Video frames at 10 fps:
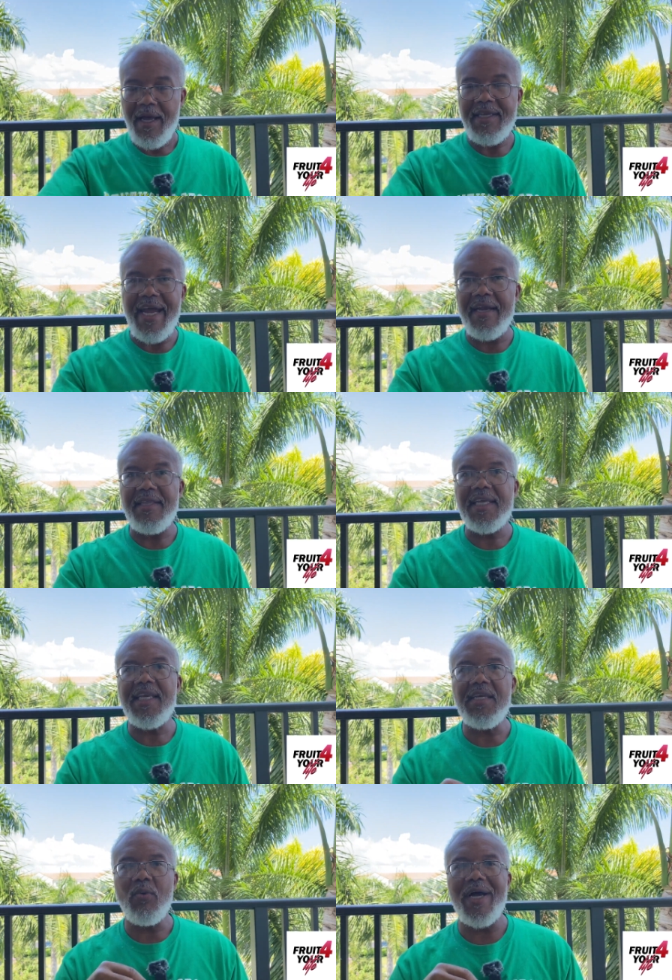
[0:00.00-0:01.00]
down at the
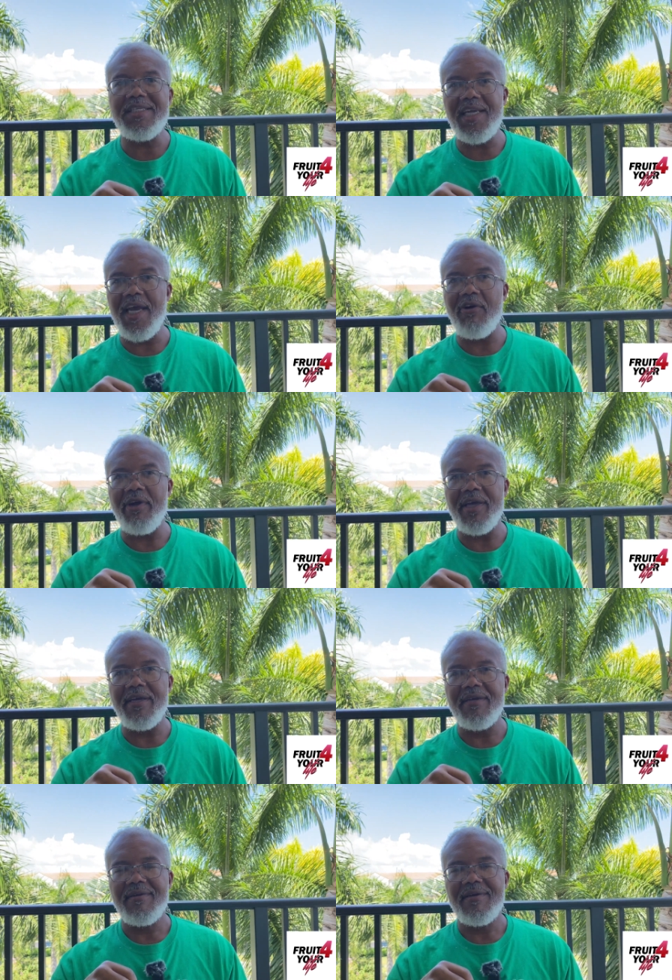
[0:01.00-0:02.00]
Key West
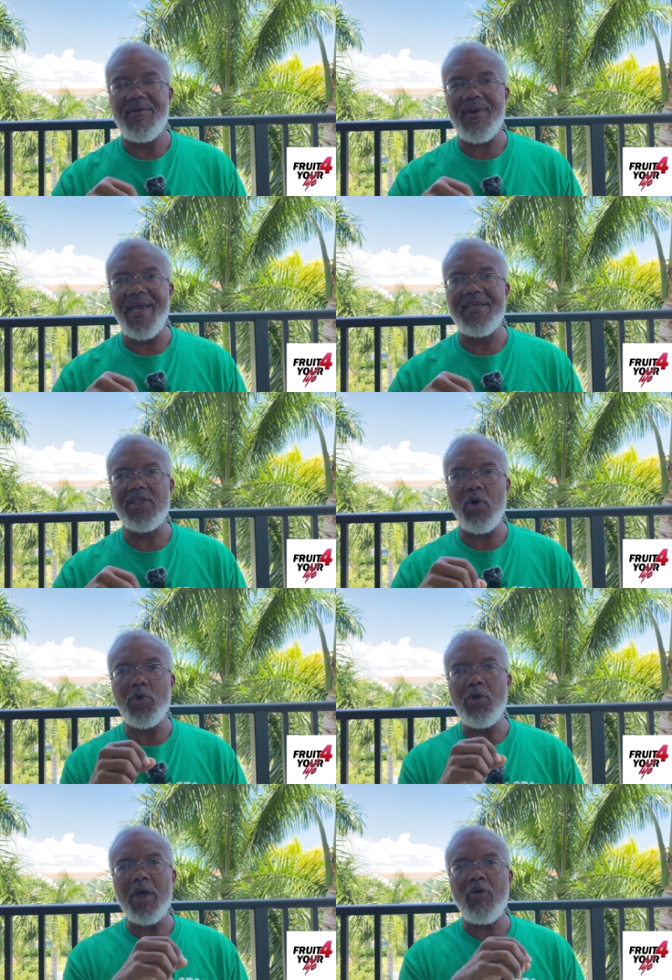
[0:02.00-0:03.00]
area. Okay, so
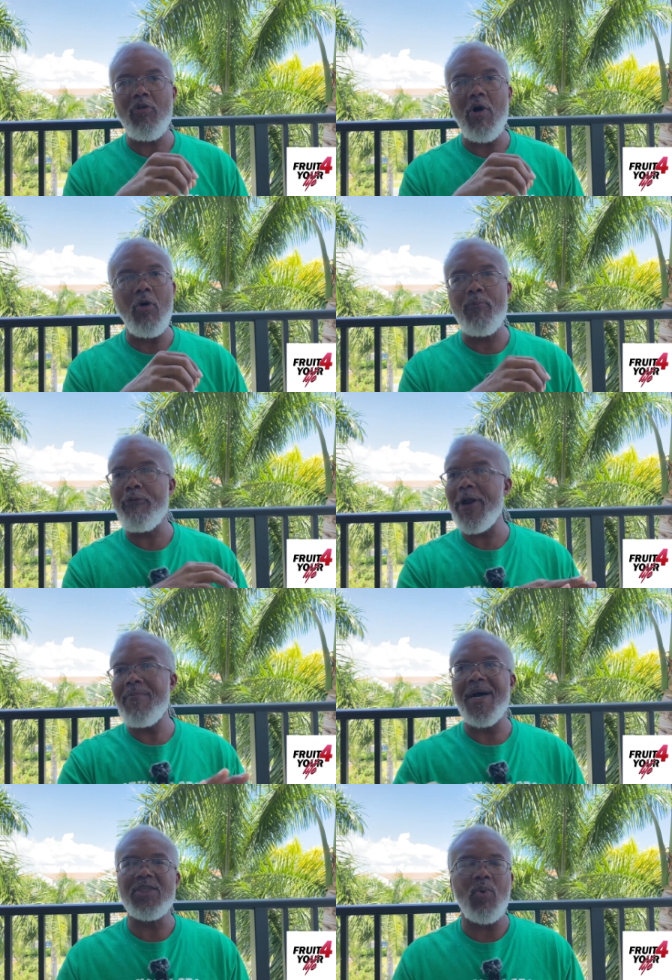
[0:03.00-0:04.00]
you can grow pretty
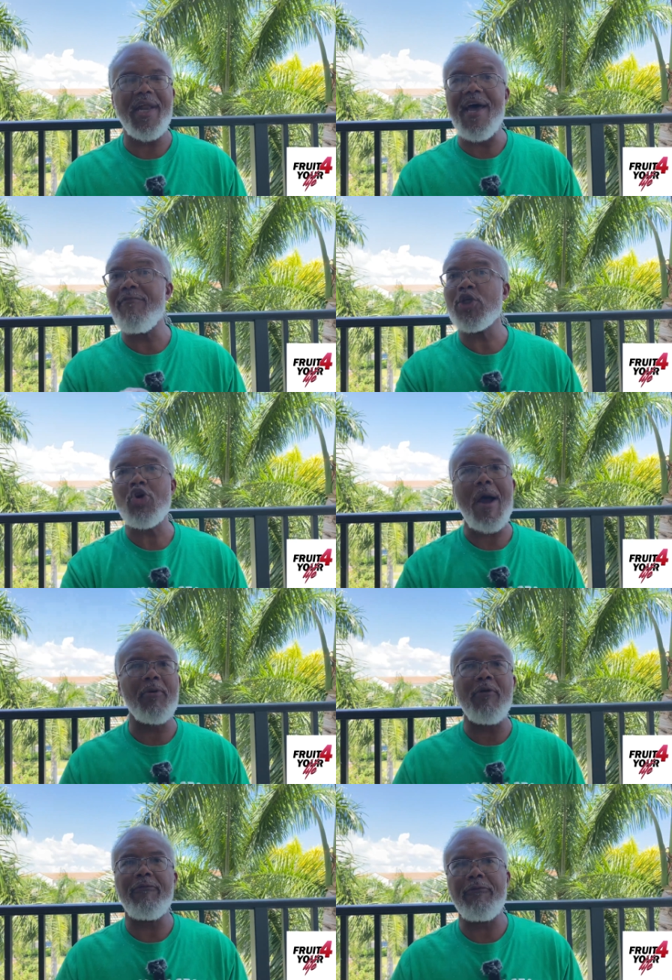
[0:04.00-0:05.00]
much whatever
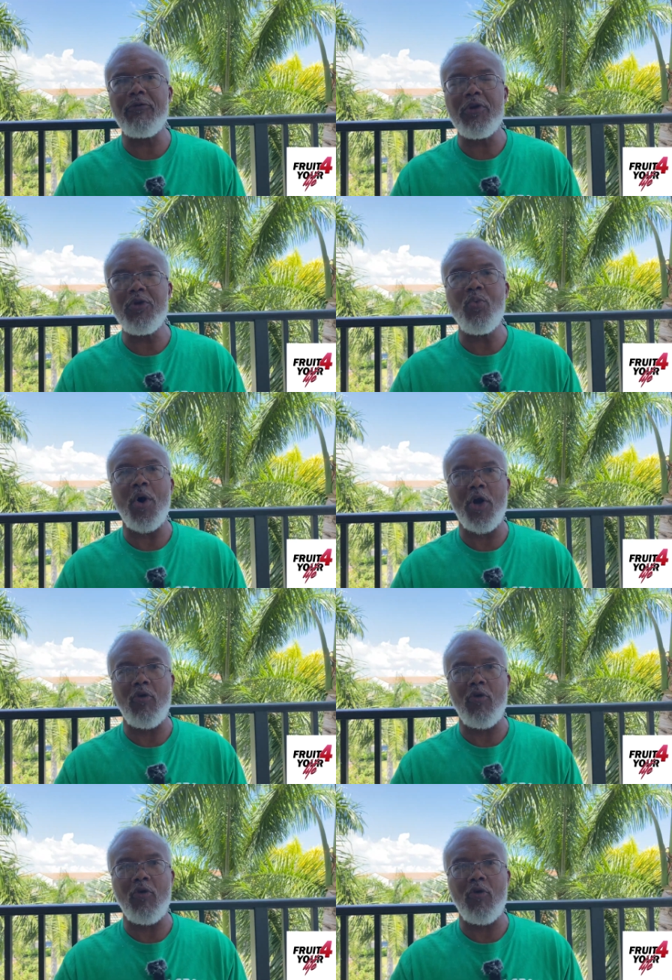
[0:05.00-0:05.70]
tropical fruit you want to